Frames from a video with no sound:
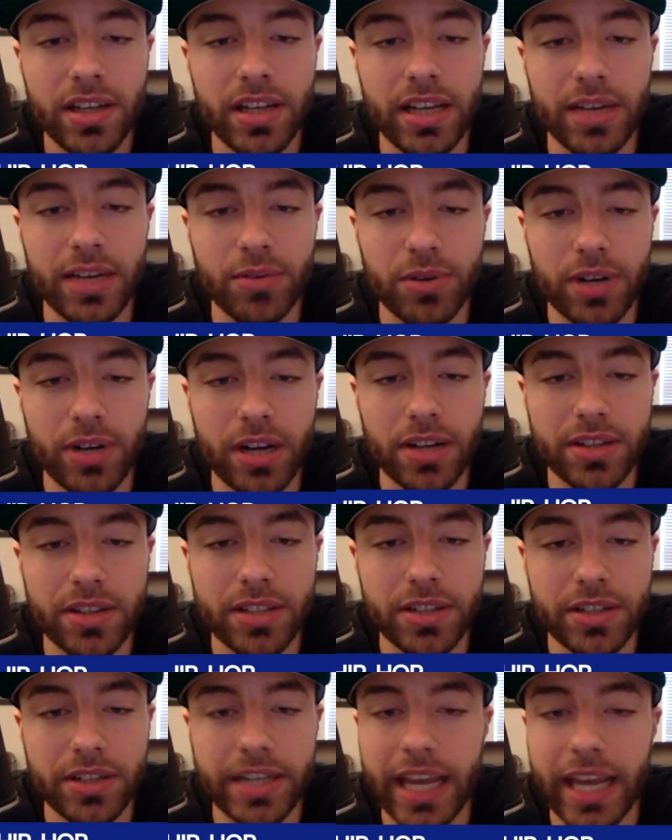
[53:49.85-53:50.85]
and everyone out
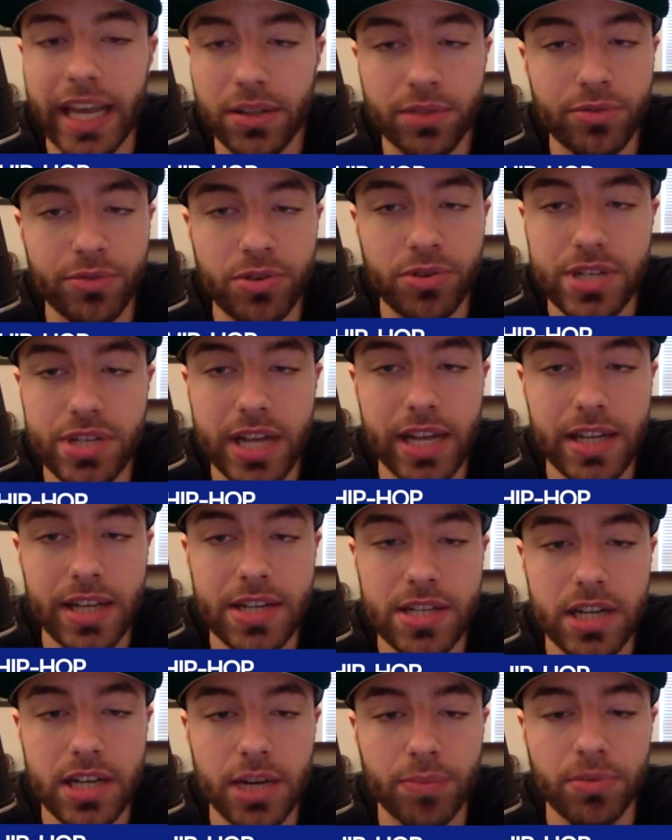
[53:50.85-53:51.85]
there, Caitlin, for setting
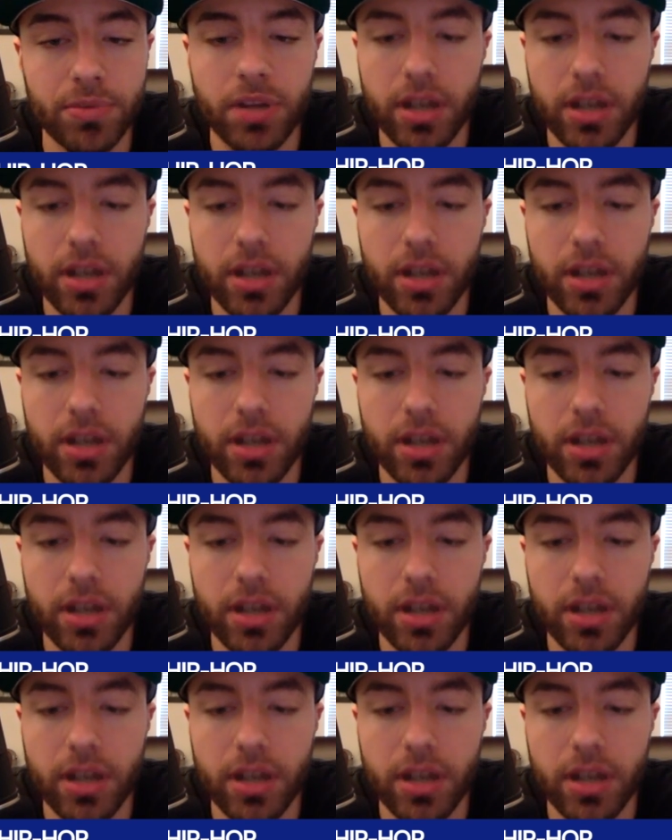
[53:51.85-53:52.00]
this up.